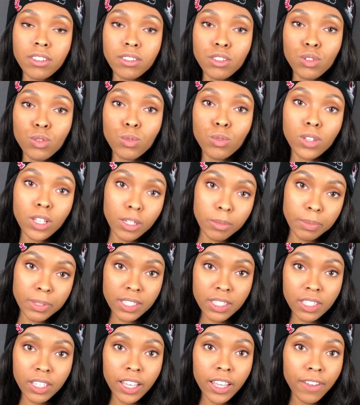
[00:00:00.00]
tulip
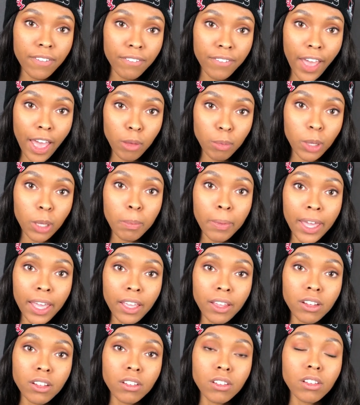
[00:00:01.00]
slick fabric
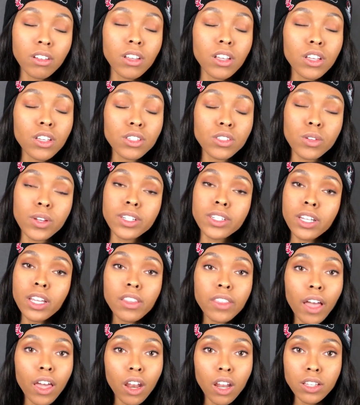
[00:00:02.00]
paint. So I
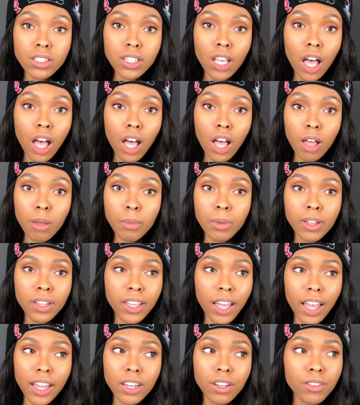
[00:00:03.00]
did that on top,
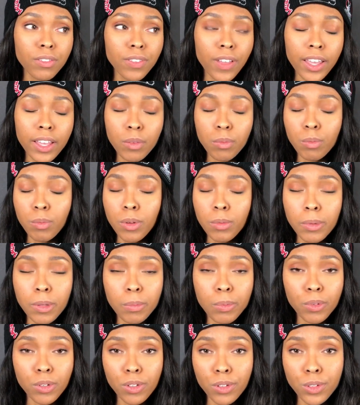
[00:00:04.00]
kind of like what
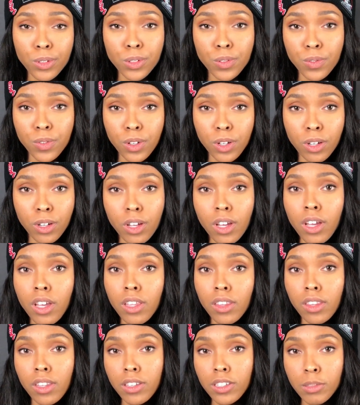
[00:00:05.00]
people use for
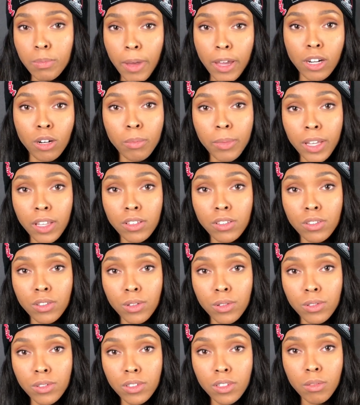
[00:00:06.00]
the Spider-Man
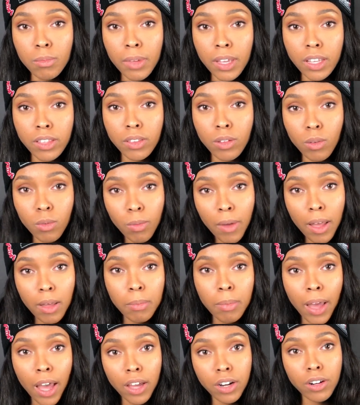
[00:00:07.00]
suits to make the web
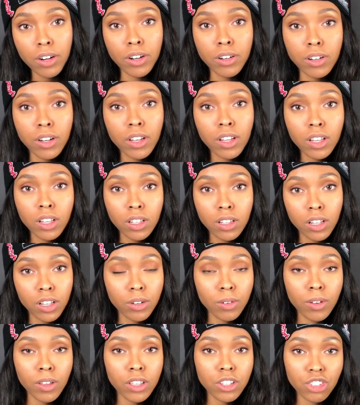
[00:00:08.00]
pattern
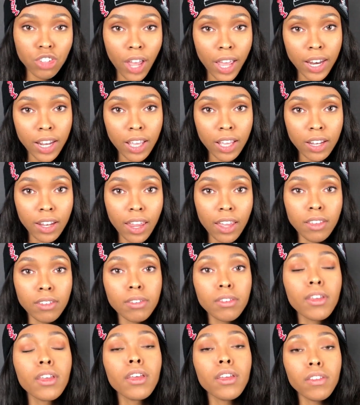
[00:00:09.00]
look really shiny and
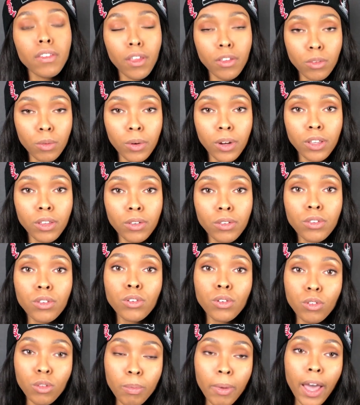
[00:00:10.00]
nice. That's what I used to
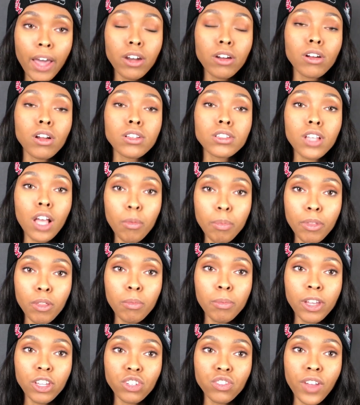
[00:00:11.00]
do the pattern on top of the
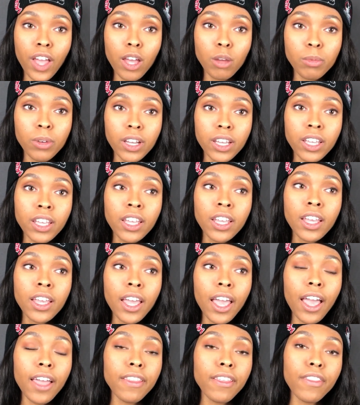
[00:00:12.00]
mesh fabric.
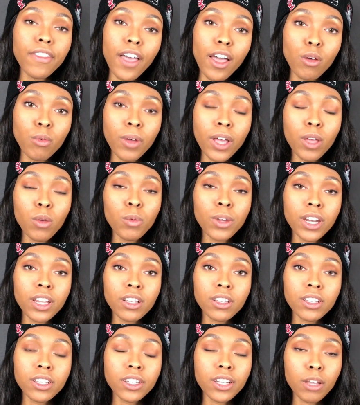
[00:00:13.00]
And then that way when
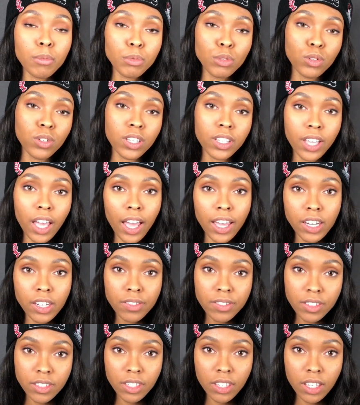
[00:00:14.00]
it lit up, you could kind
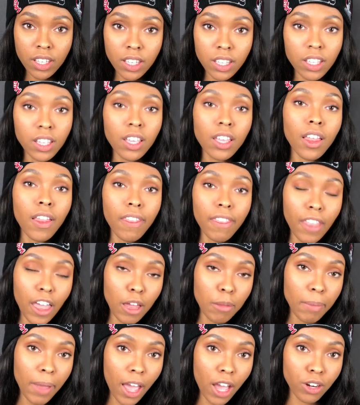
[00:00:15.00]
of see
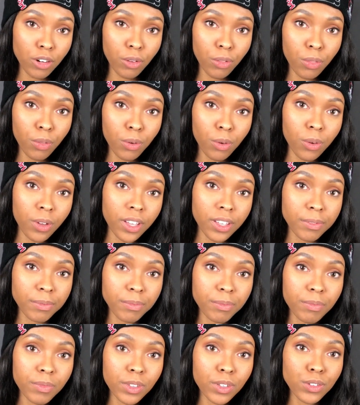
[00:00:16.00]
that pattern through it.
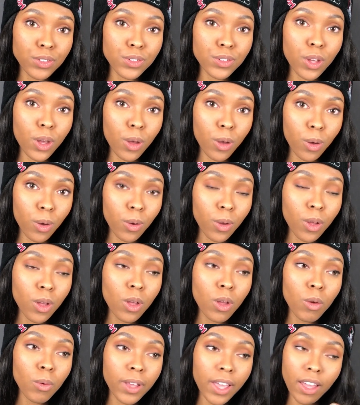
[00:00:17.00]
So
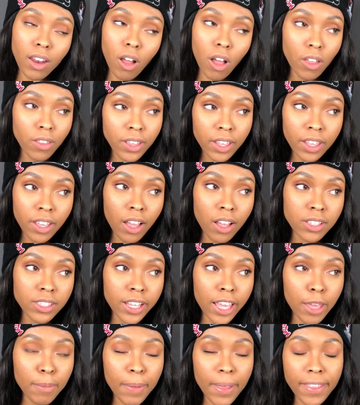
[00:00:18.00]
we had all the EL
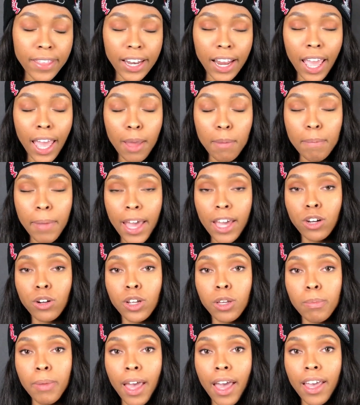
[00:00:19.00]
tape, and then I had
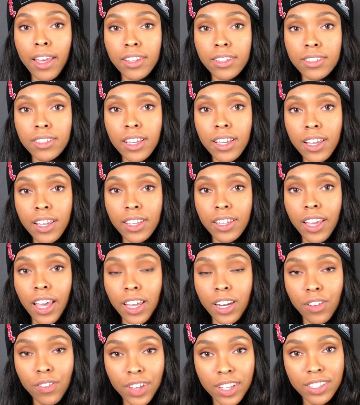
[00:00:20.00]
battery packs
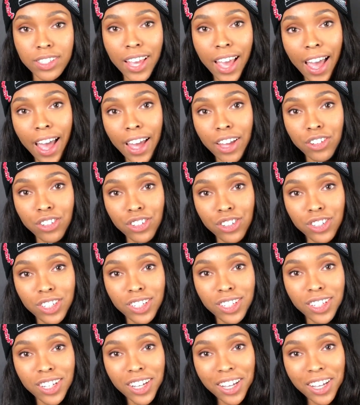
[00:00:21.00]
kind of attached